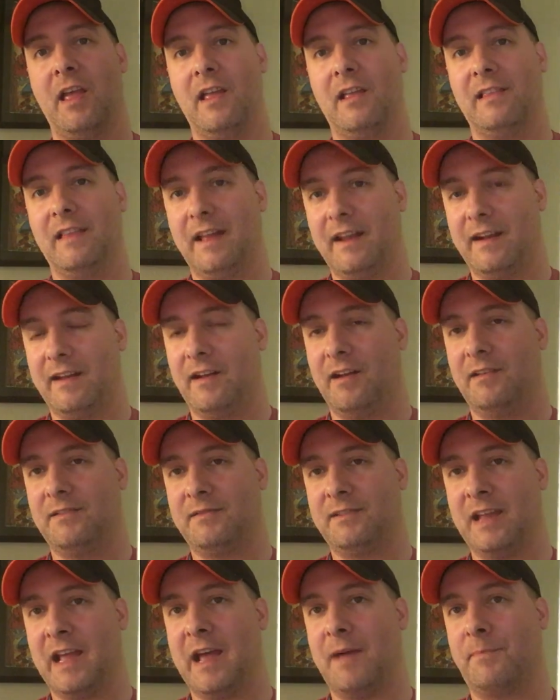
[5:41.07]
A lot of
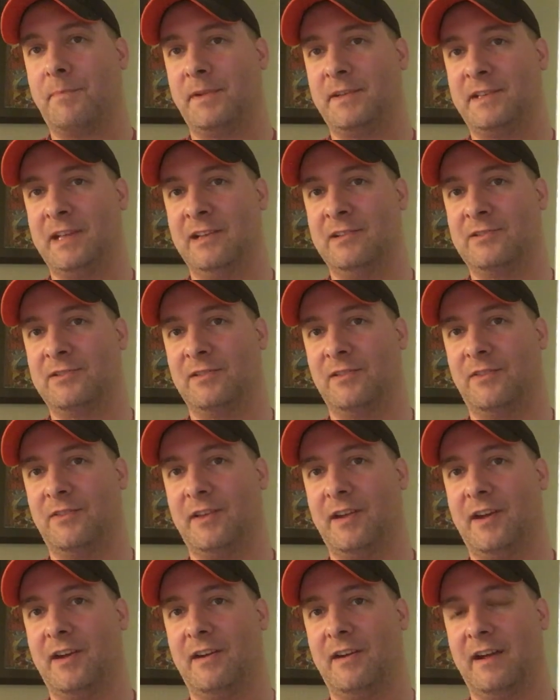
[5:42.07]
untapped potential
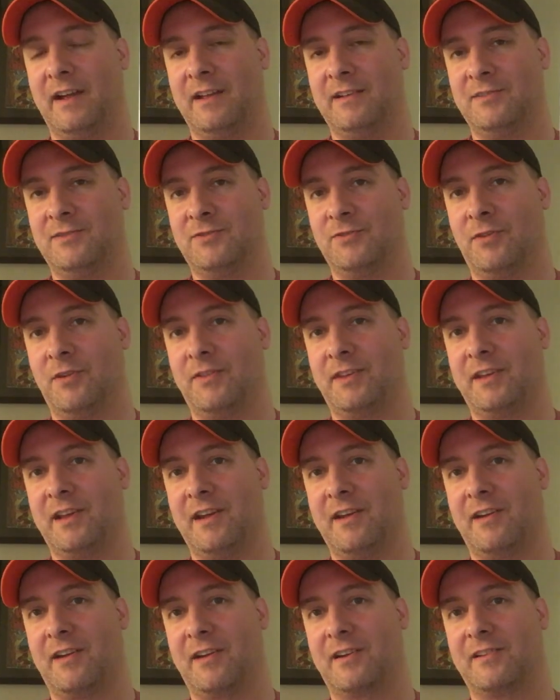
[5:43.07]
there. I enjoy the
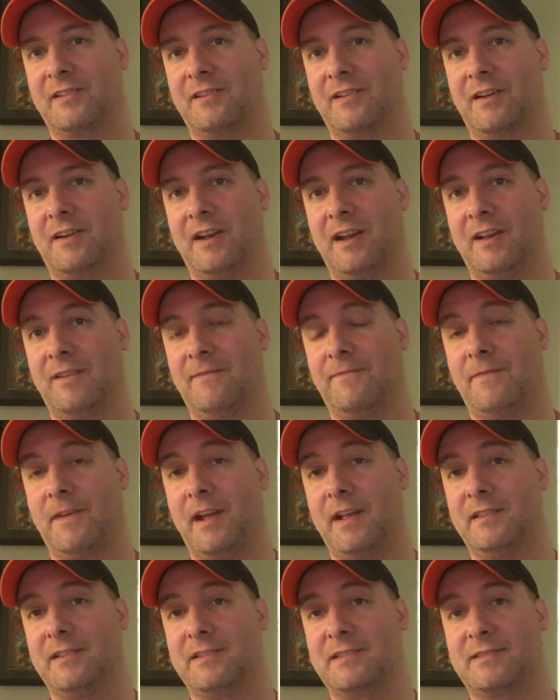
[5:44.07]
character. And to
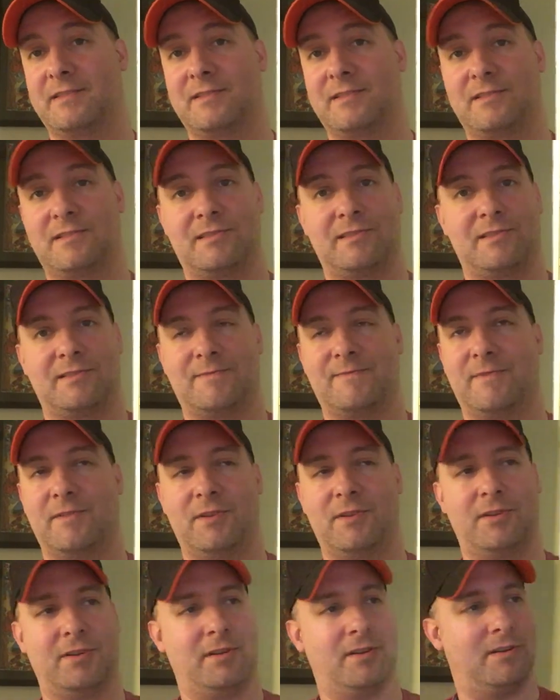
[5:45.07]
find this
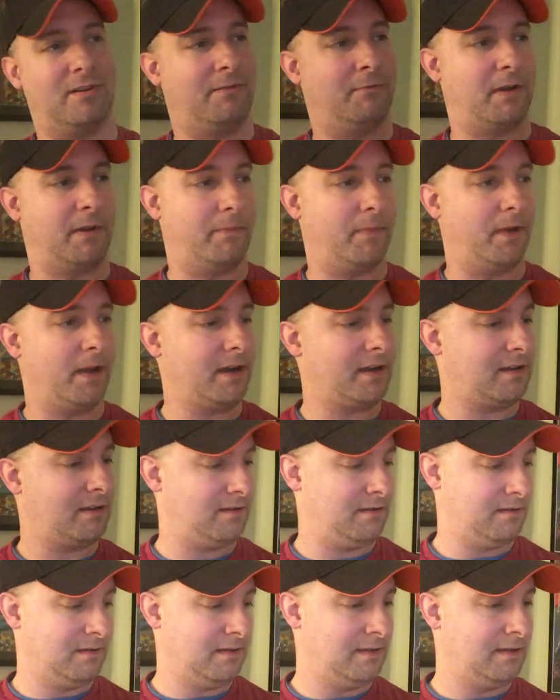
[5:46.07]
for, what, $1?
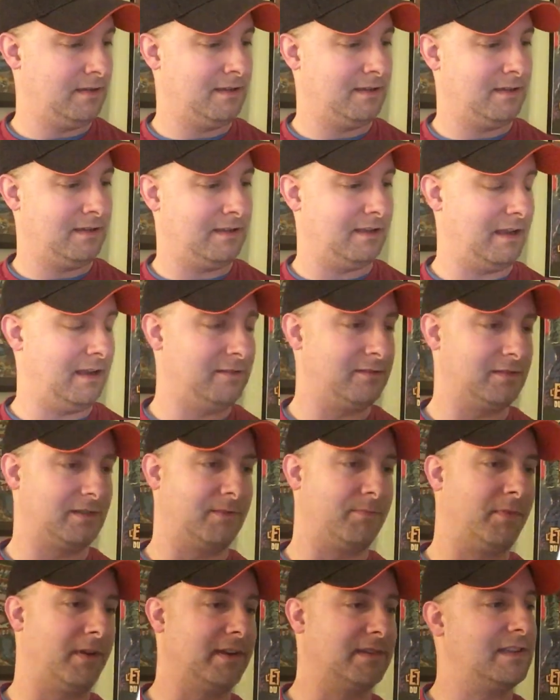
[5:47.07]
I took the
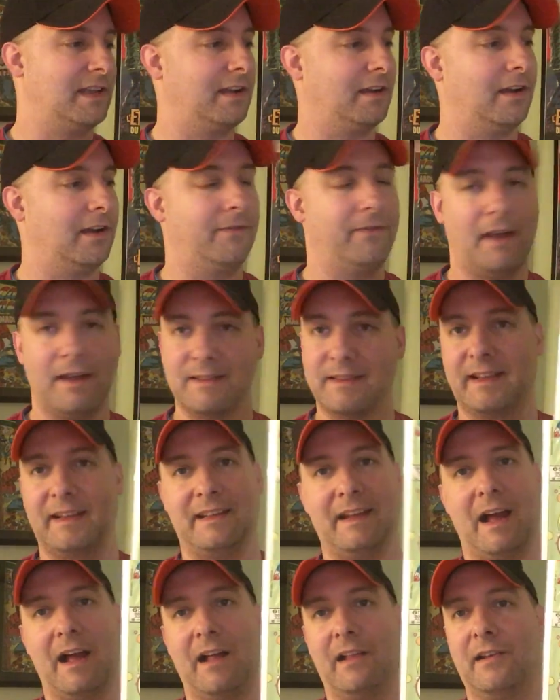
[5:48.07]
price tag off. I was like
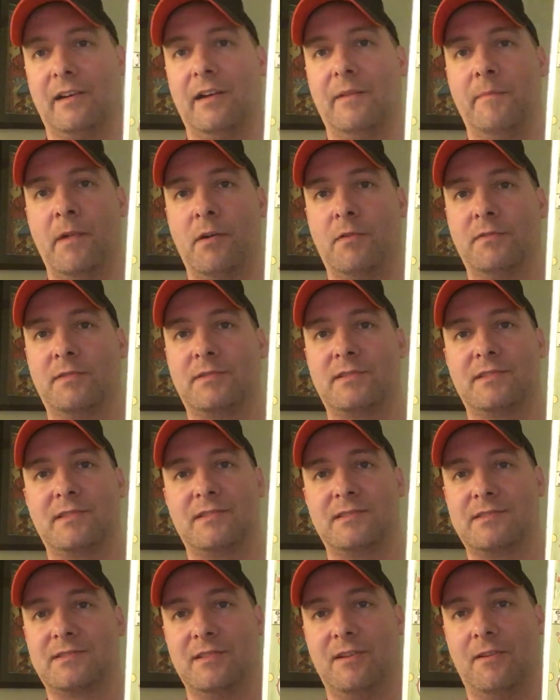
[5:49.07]
$1 at
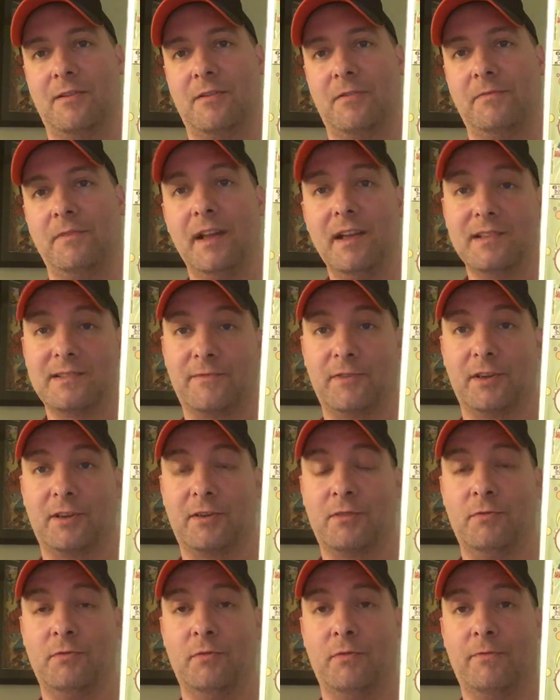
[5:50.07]
most. So that was a really
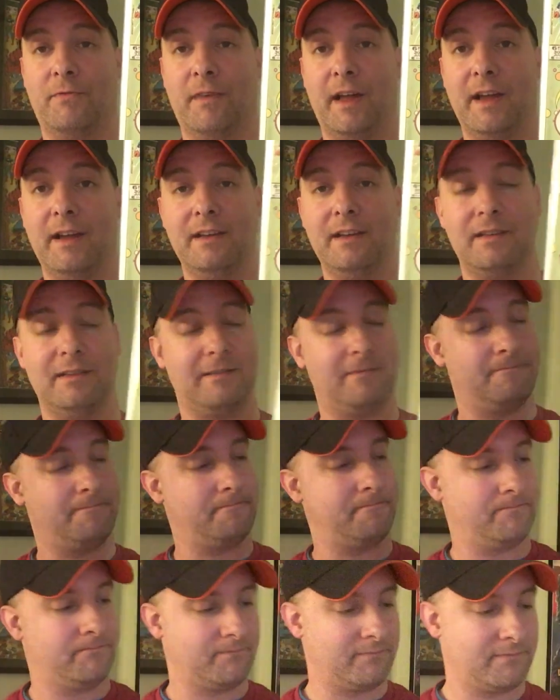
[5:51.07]
cool find.
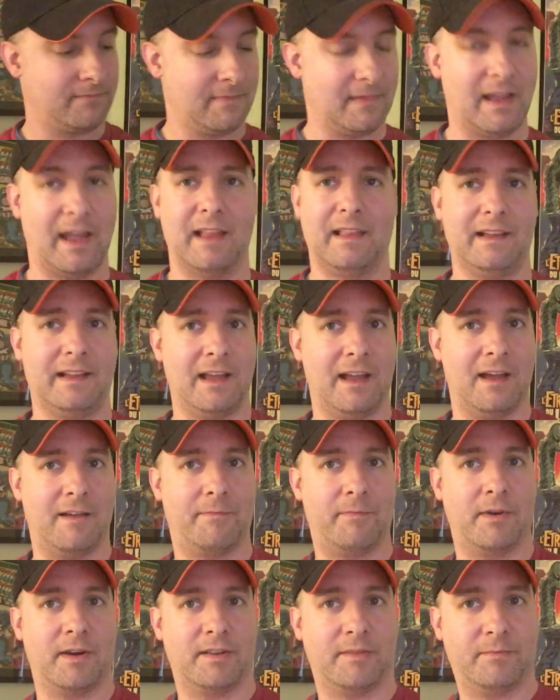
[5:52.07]
I like
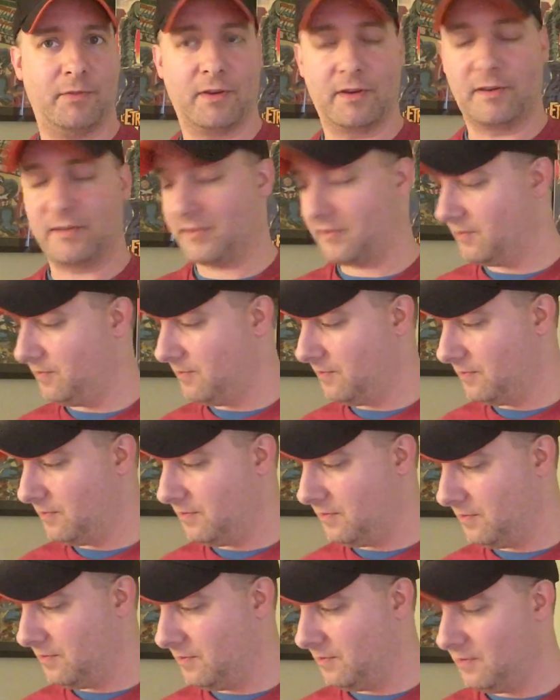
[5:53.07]
Half Price Books.
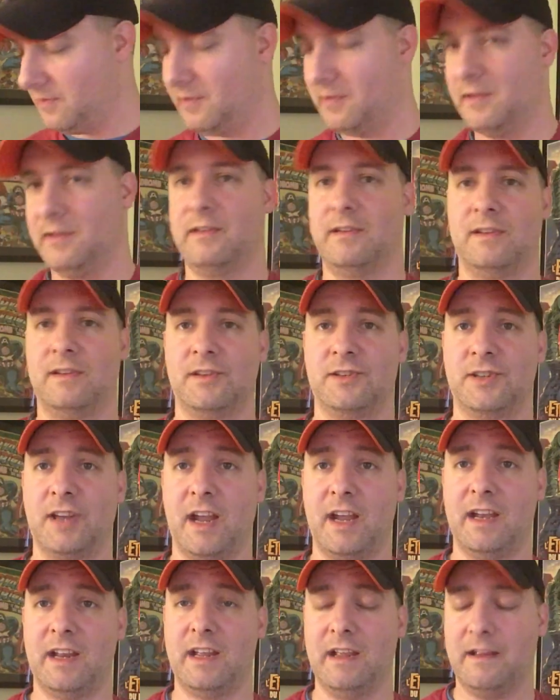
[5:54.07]

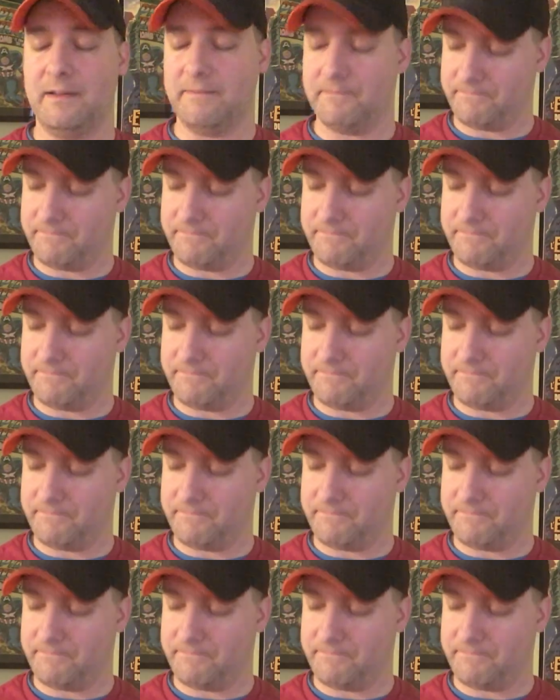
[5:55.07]
Shiny.